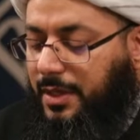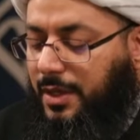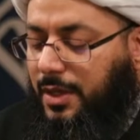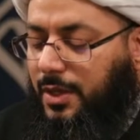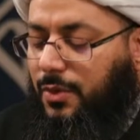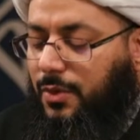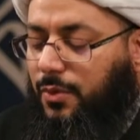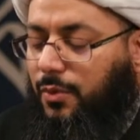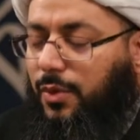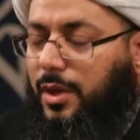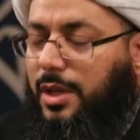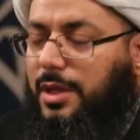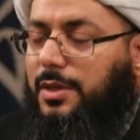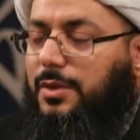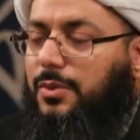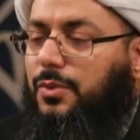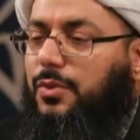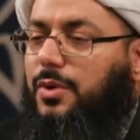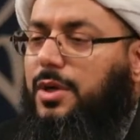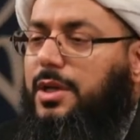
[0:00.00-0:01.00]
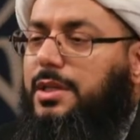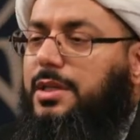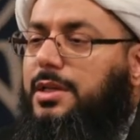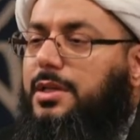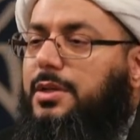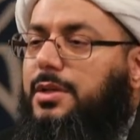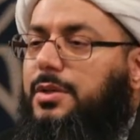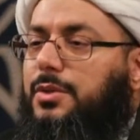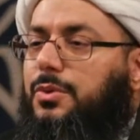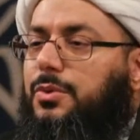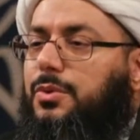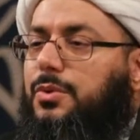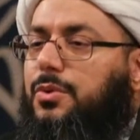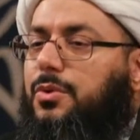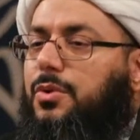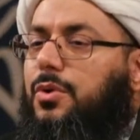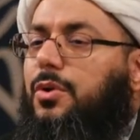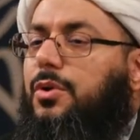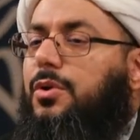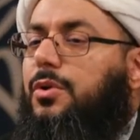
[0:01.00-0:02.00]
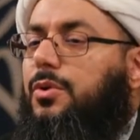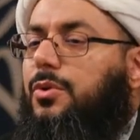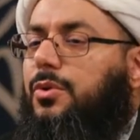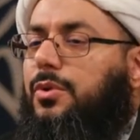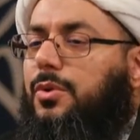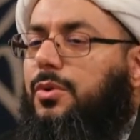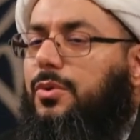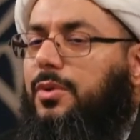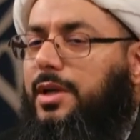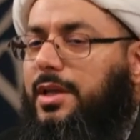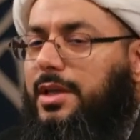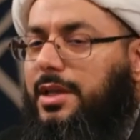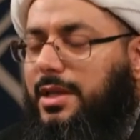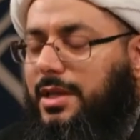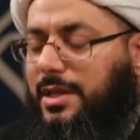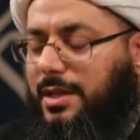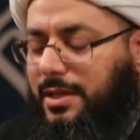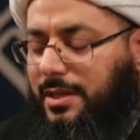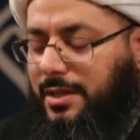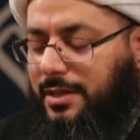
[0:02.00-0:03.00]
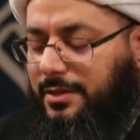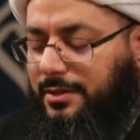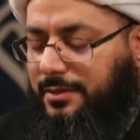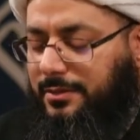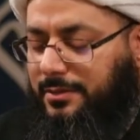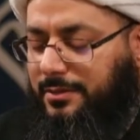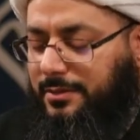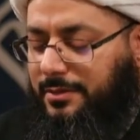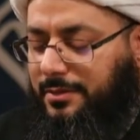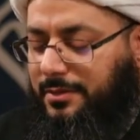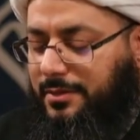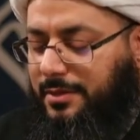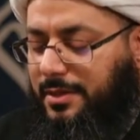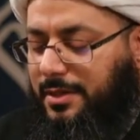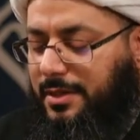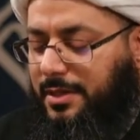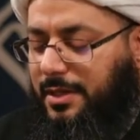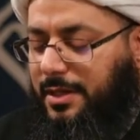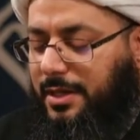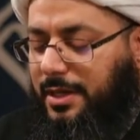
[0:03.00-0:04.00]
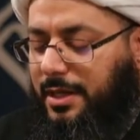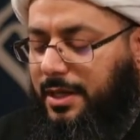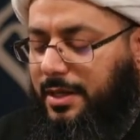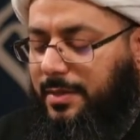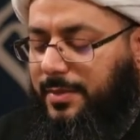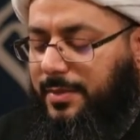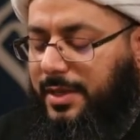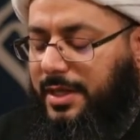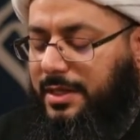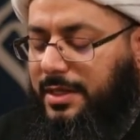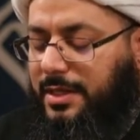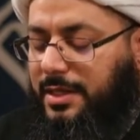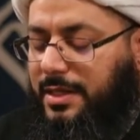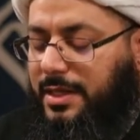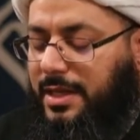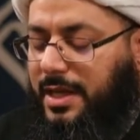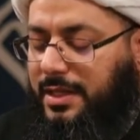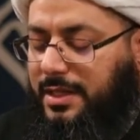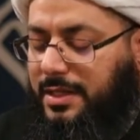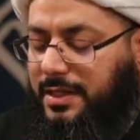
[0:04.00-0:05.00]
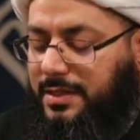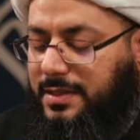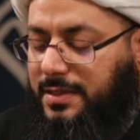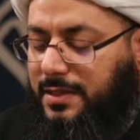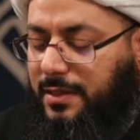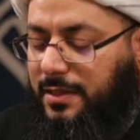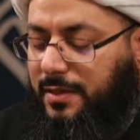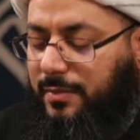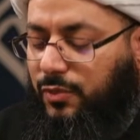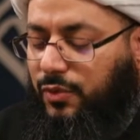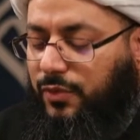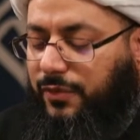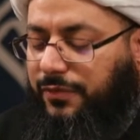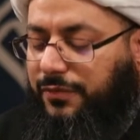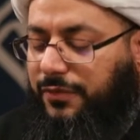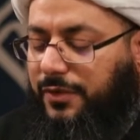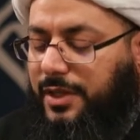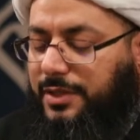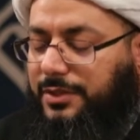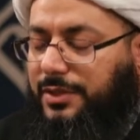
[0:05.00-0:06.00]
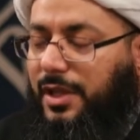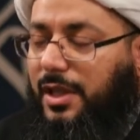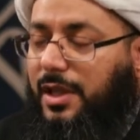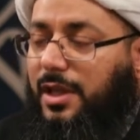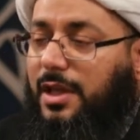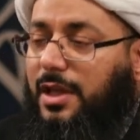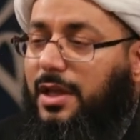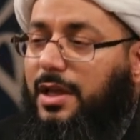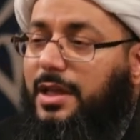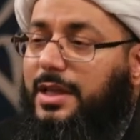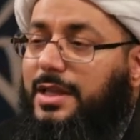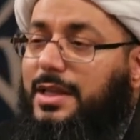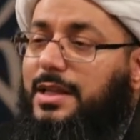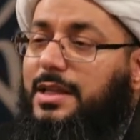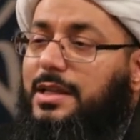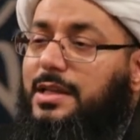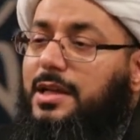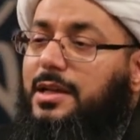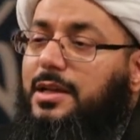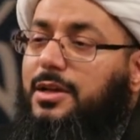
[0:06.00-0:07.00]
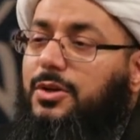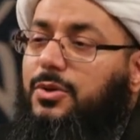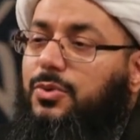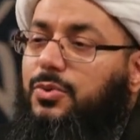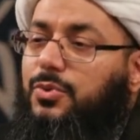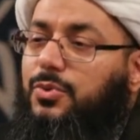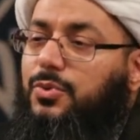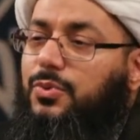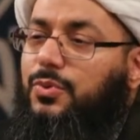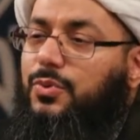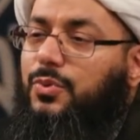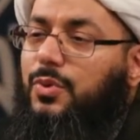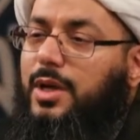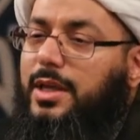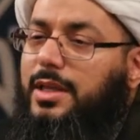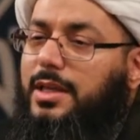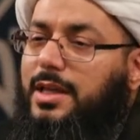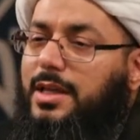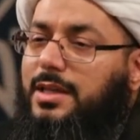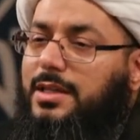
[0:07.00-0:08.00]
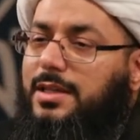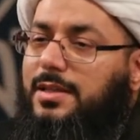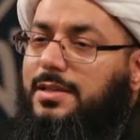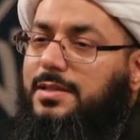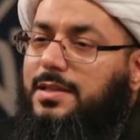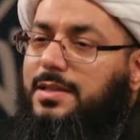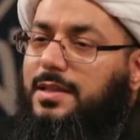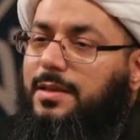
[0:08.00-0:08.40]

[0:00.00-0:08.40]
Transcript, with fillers: the, um, the rightful uh, successor after the Prophet, peace be upon him. And the Prophet says, Woe to those